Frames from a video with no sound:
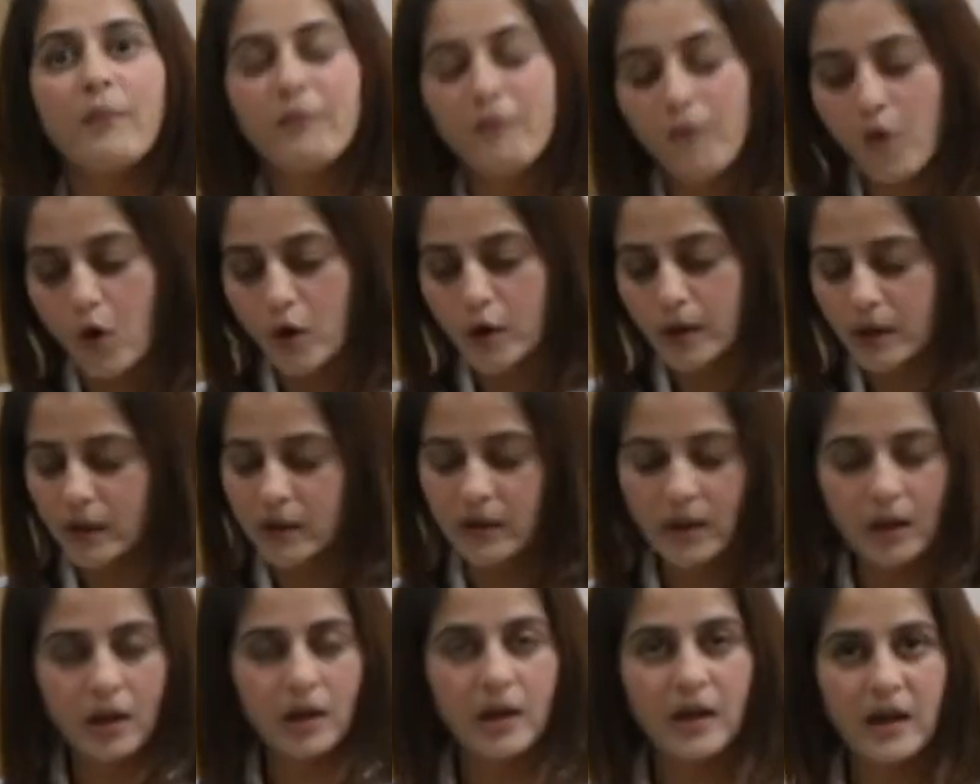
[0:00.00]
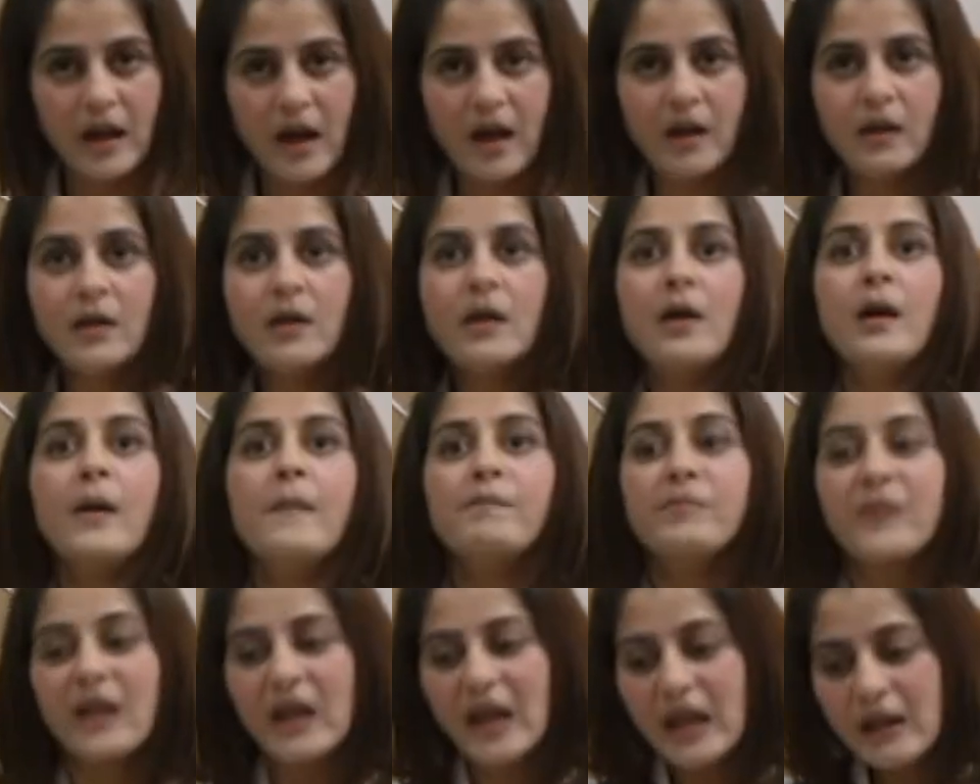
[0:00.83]
lung
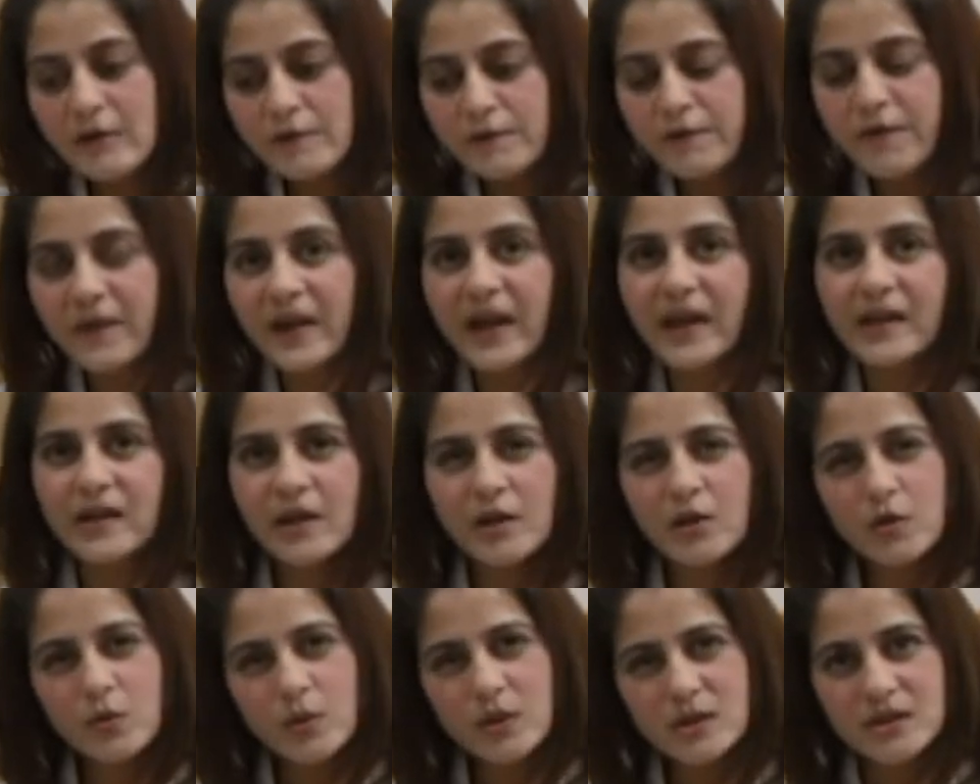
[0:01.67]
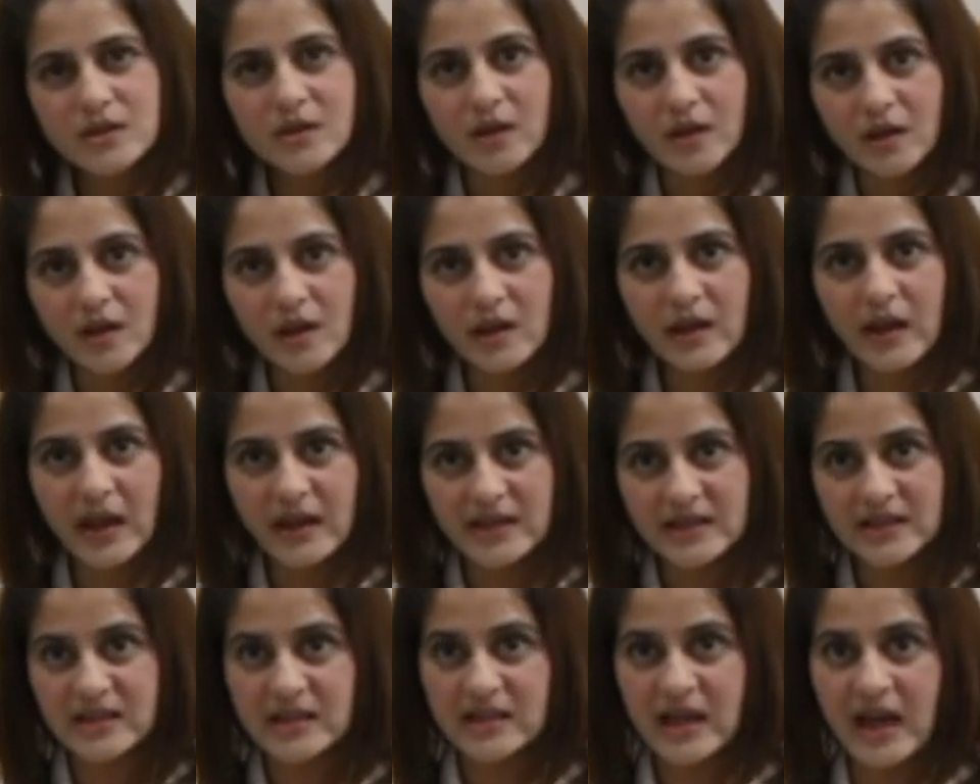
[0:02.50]
inflated to a certain
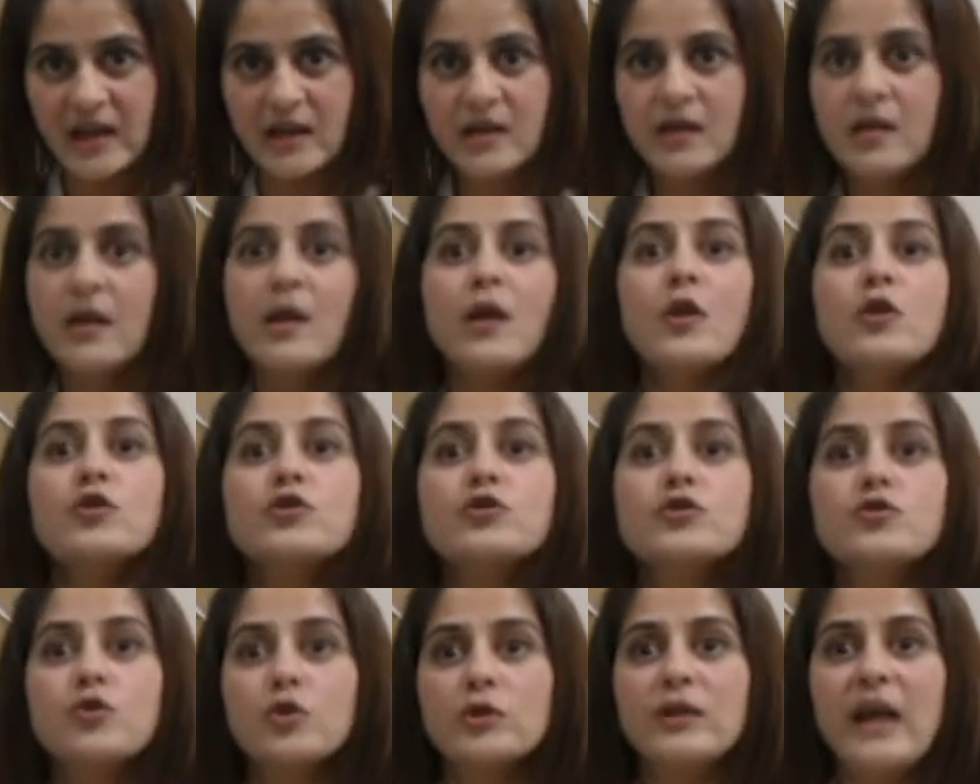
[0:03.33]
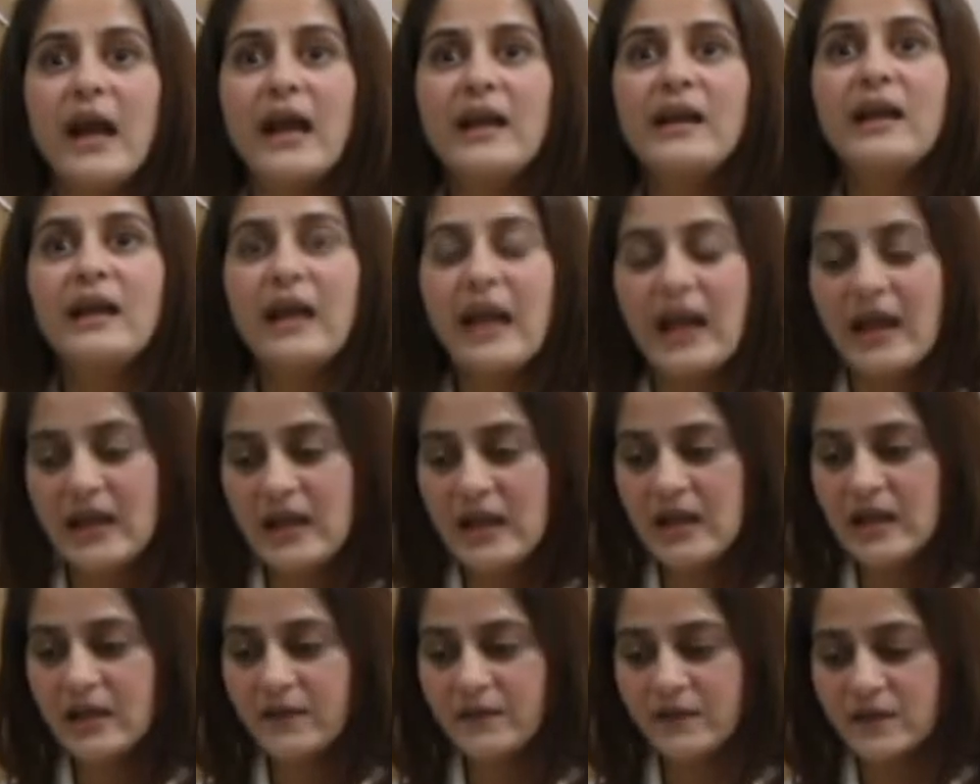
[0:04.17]
extent so that at
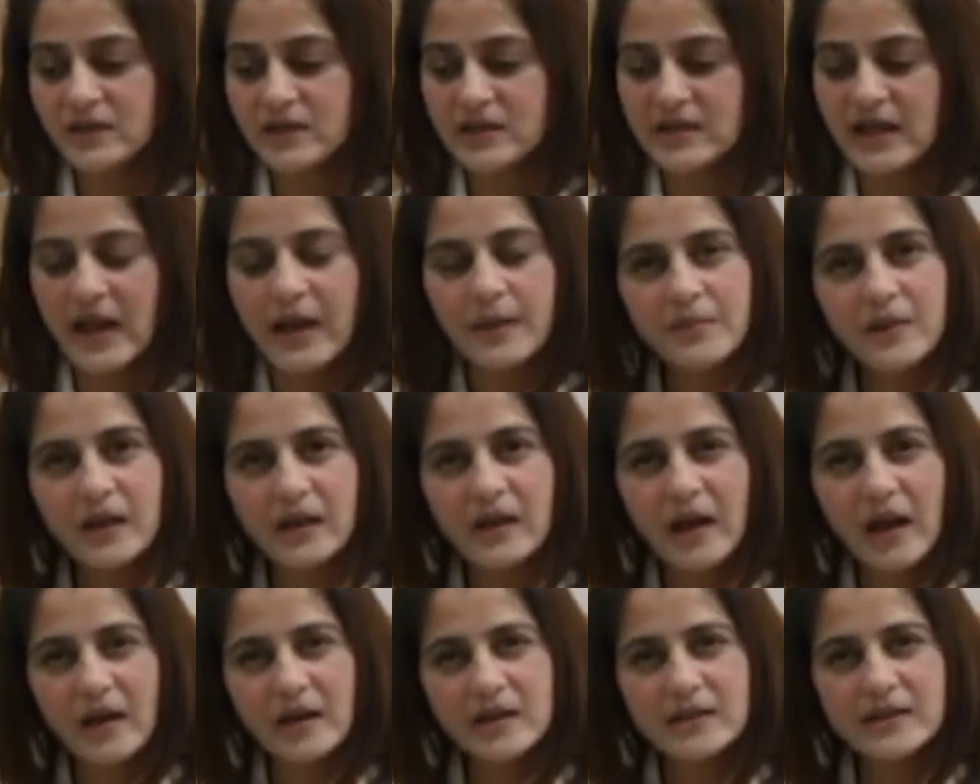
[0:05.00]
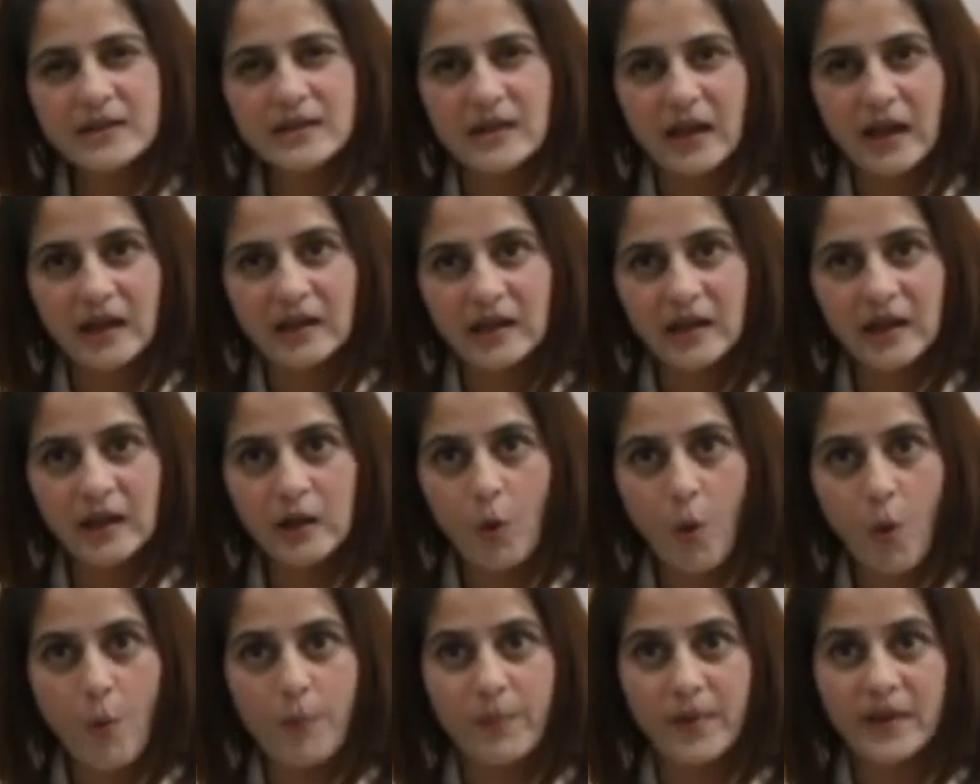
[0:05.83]
any given time the lung is slightly
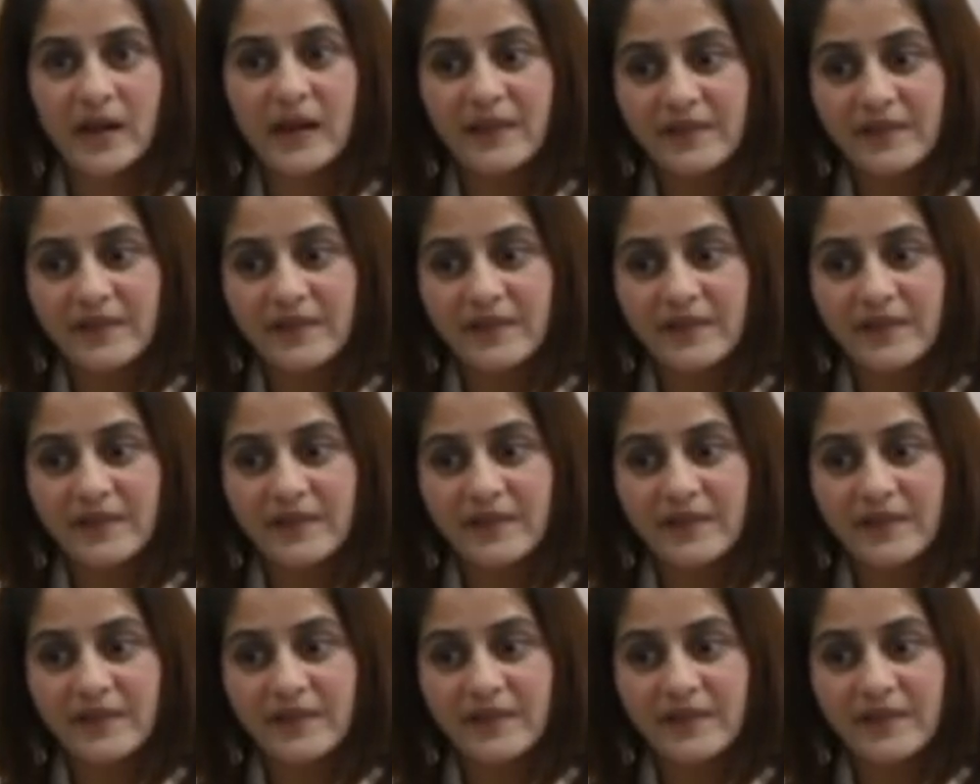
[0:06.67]
open,